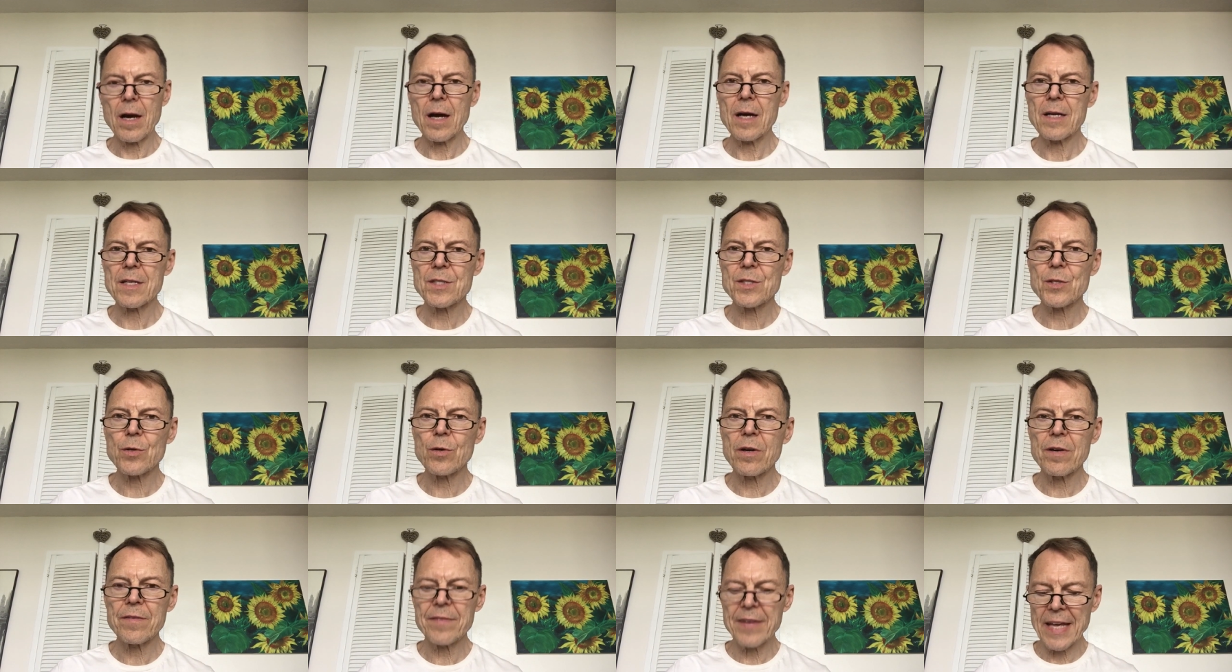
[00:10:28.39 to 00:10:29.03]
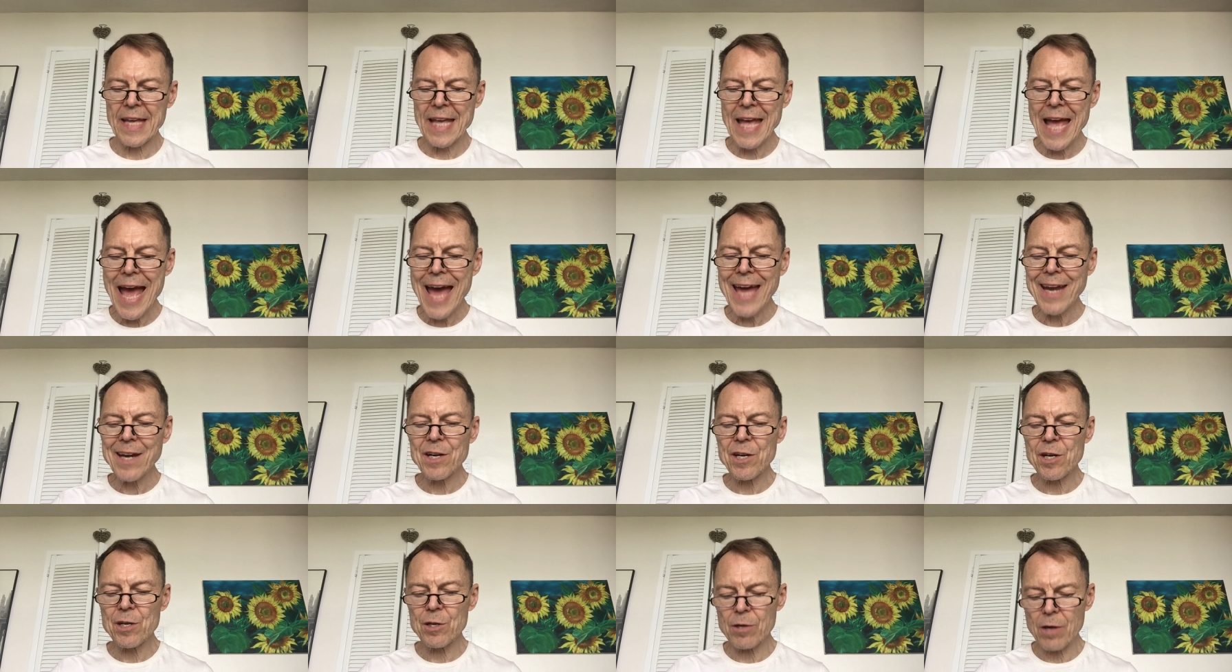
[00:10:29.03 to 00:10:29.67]
sort of a
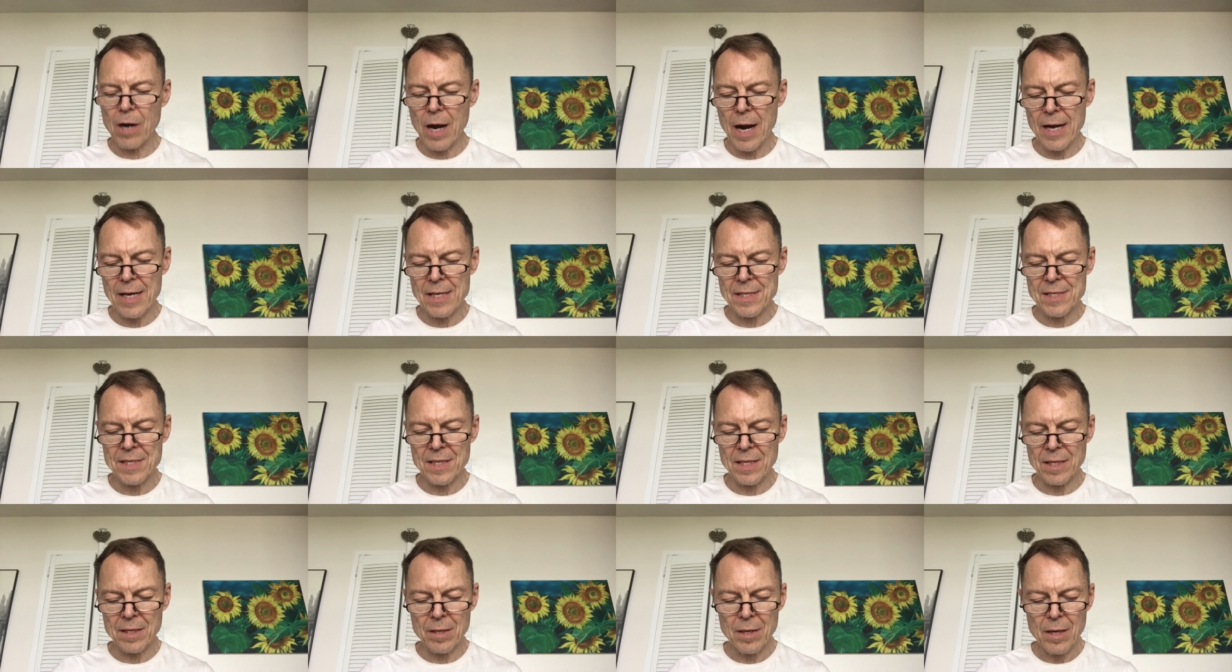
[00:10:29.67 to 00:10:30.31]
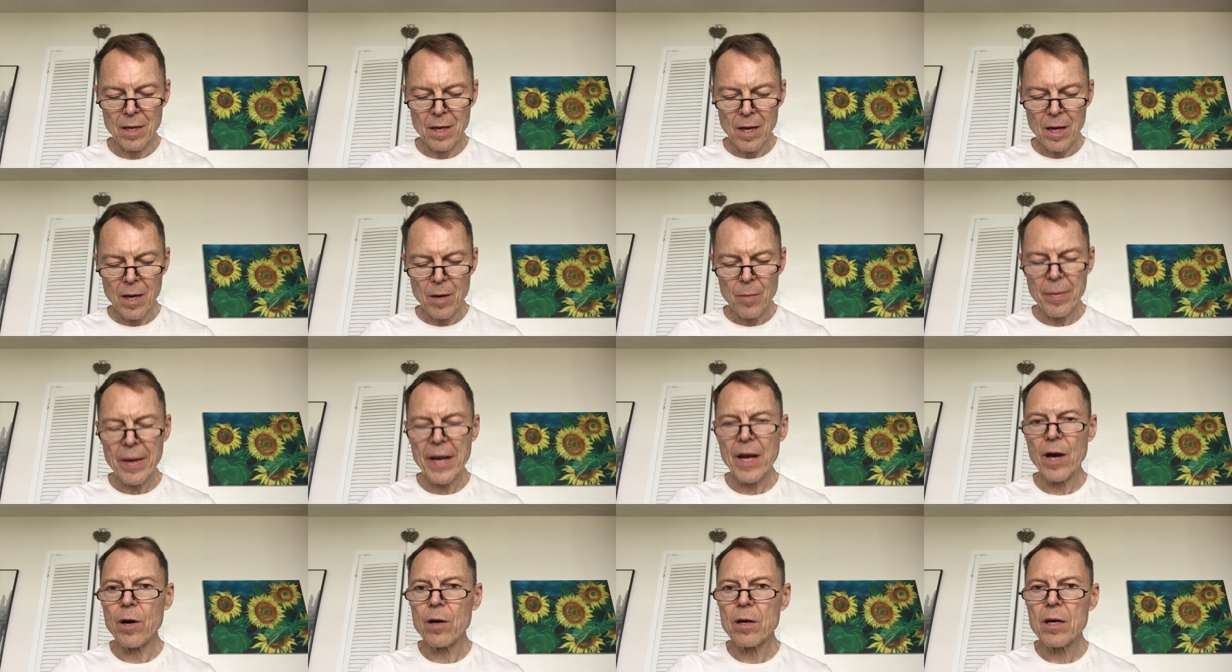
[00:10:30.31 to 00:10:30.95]
categorizing
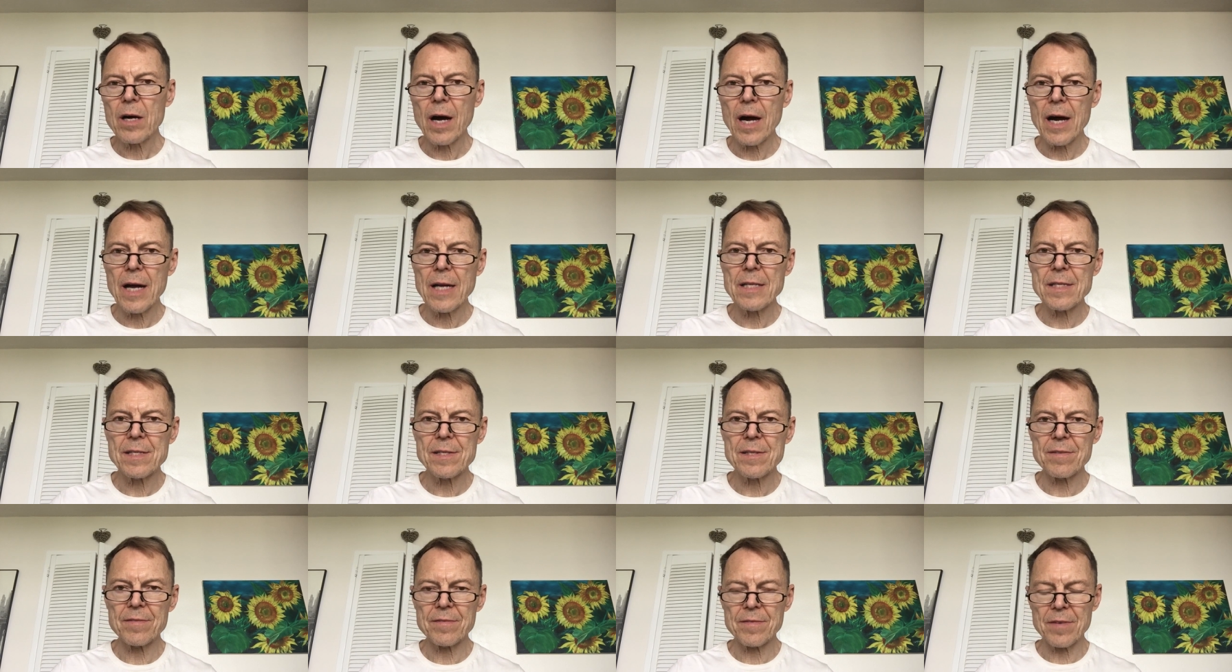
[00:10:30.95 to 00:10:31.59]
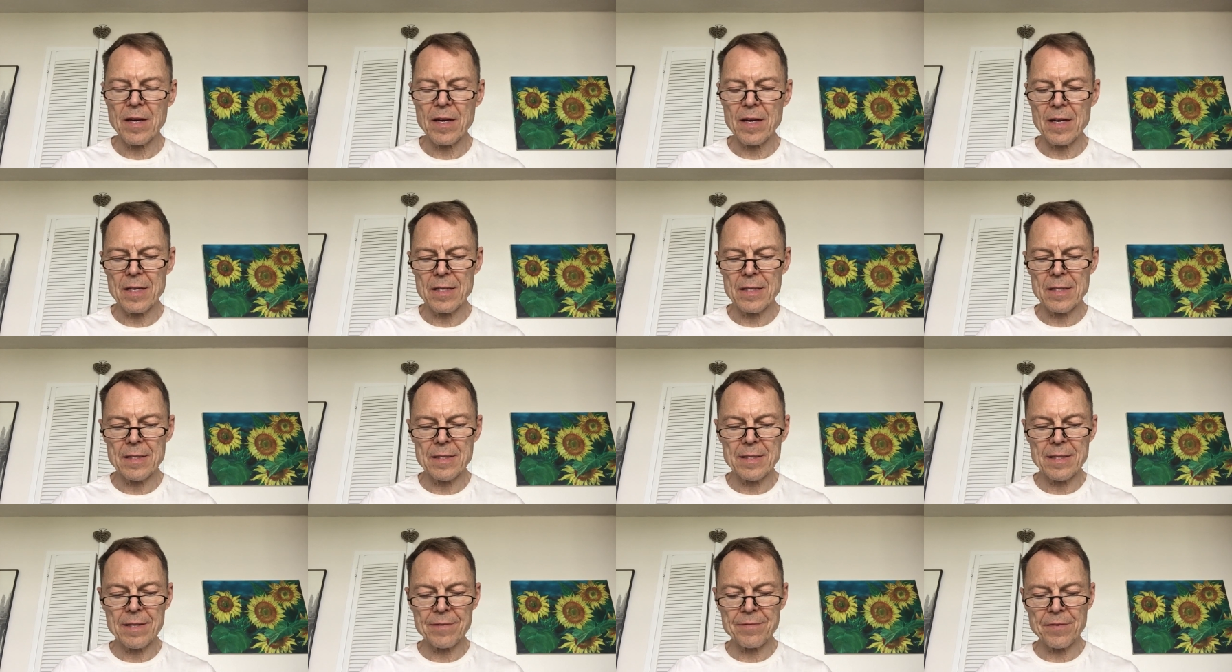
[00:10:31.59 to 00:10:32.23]
by all kinds of
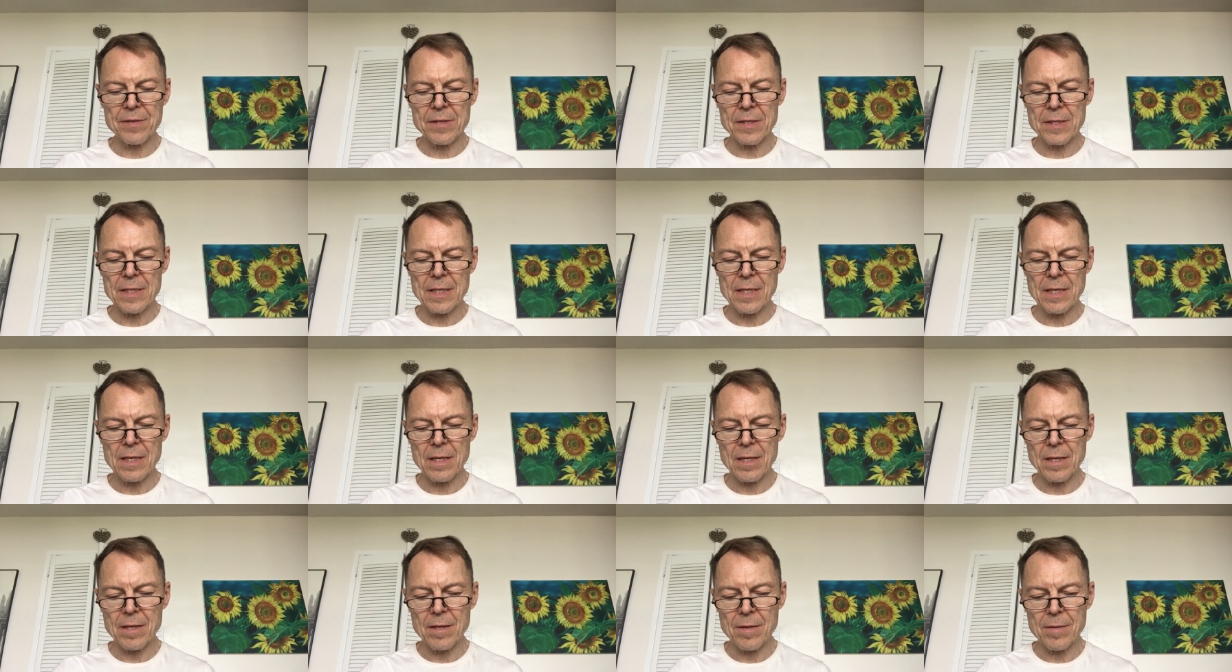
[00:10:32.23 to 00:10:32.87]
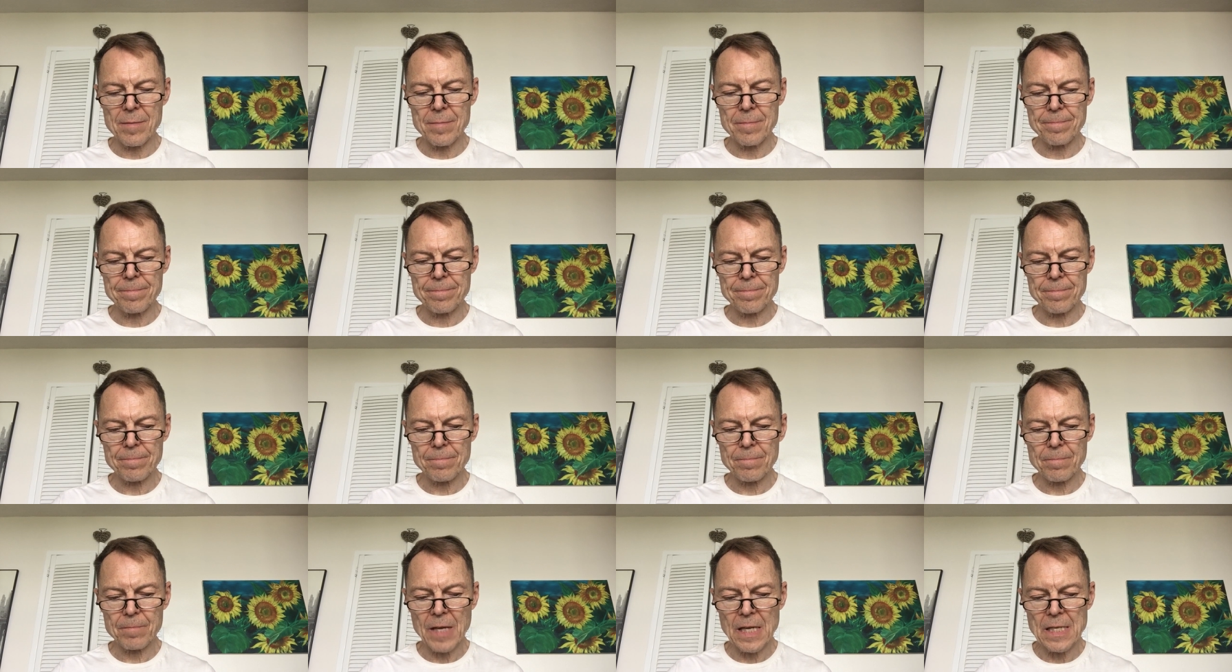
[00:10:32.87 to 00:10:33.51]
different
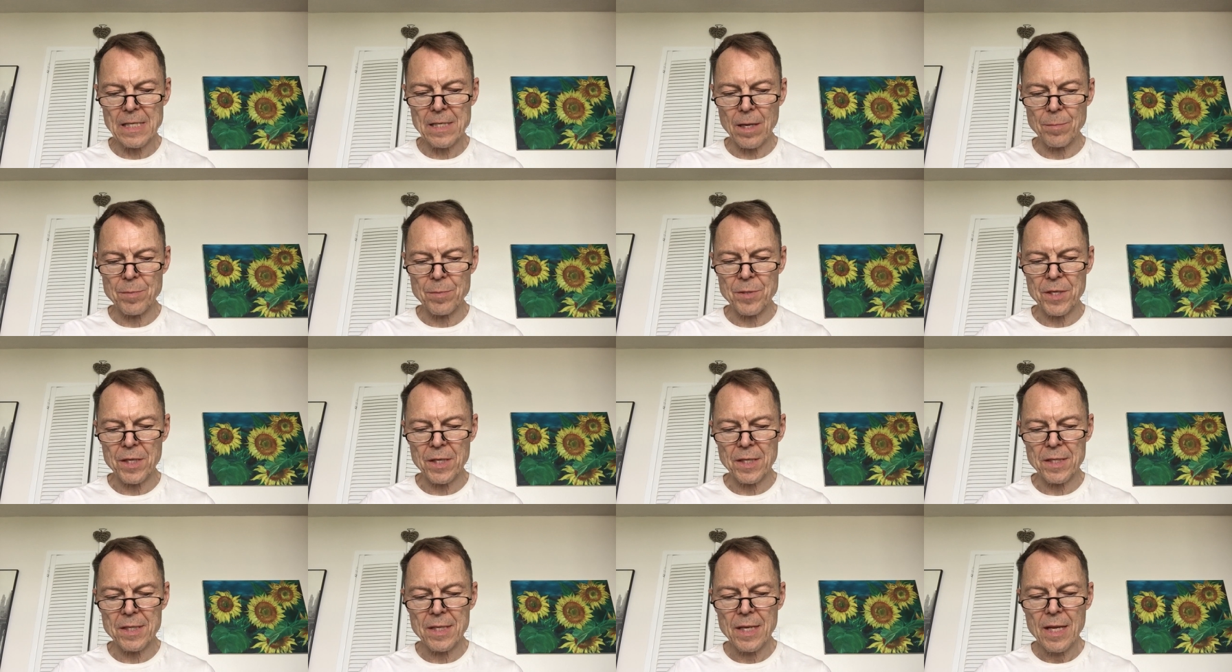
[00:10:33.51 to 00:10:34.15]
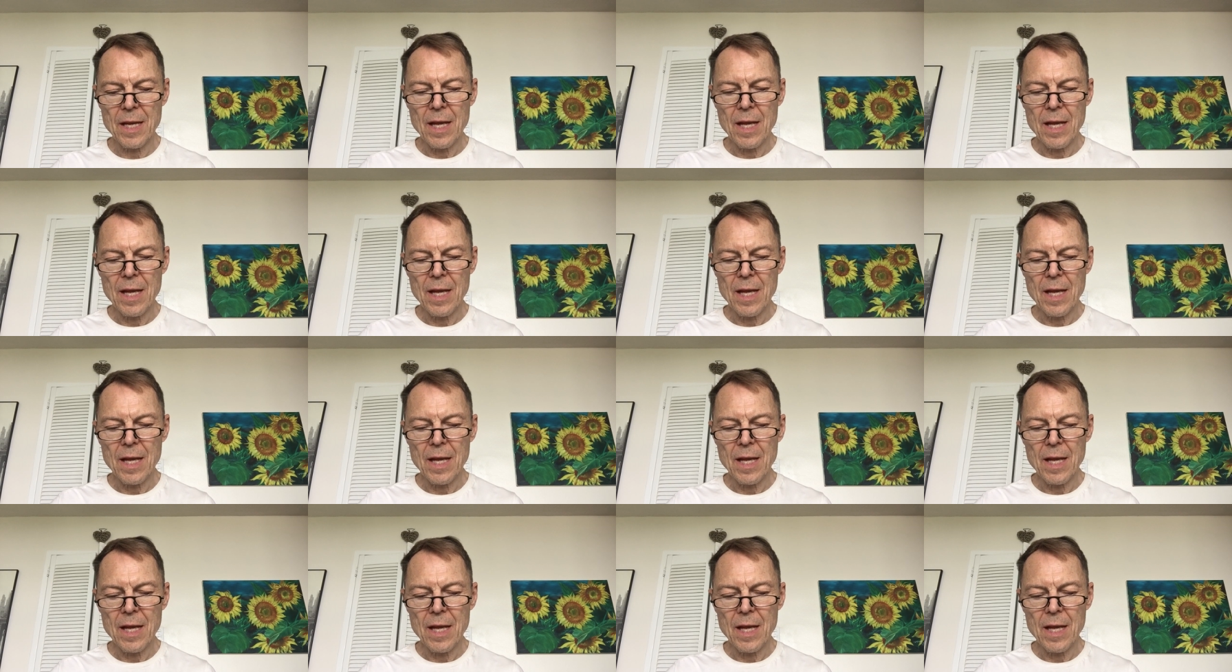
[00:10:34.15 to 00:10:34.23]
subjects.